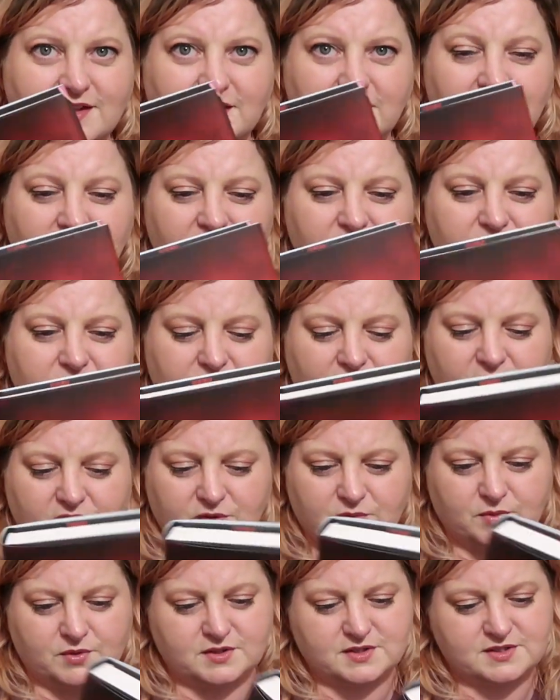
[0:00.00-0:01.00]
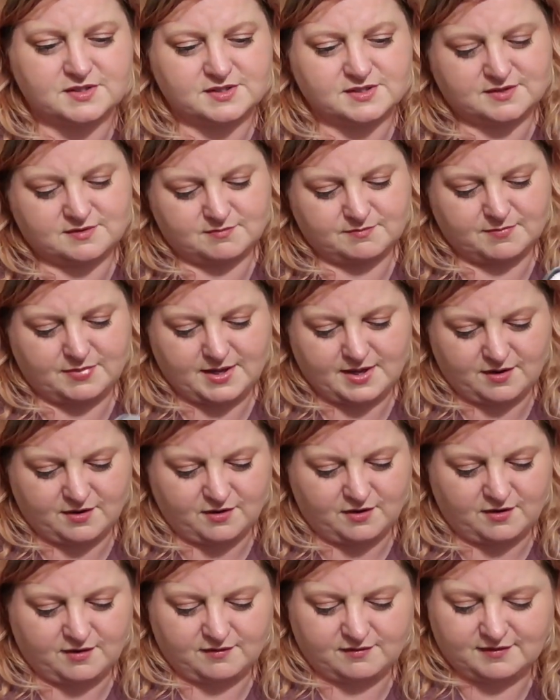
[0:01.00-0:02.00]
the unplugged ones
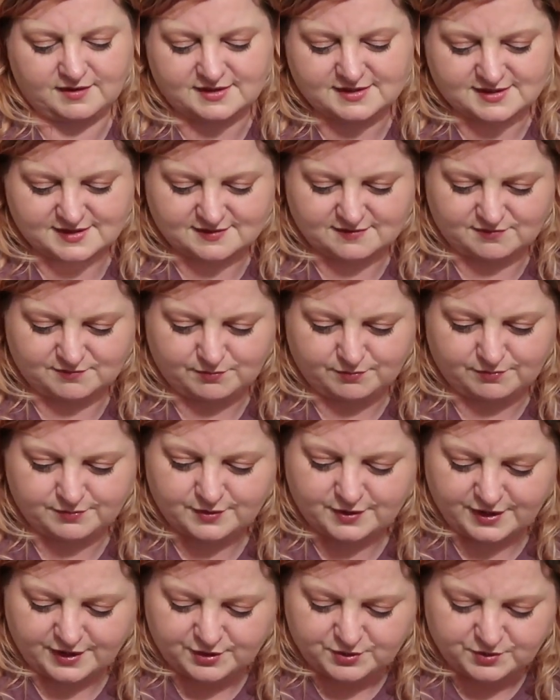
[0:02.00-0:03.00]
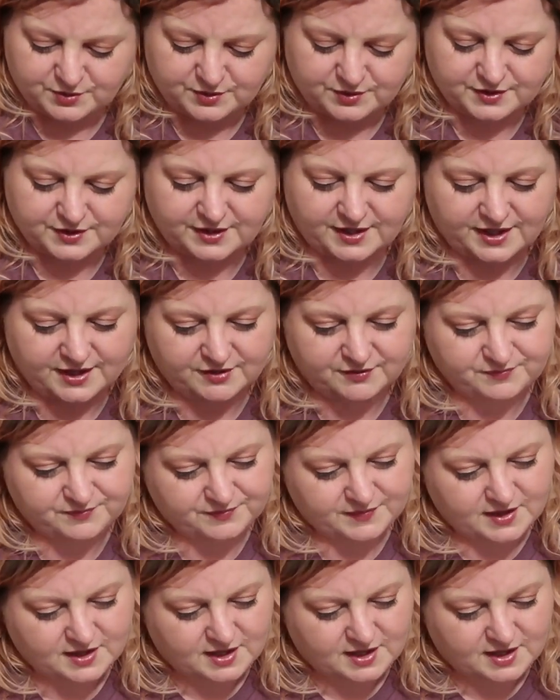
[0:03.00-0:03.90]
better. It's pretty cool looking.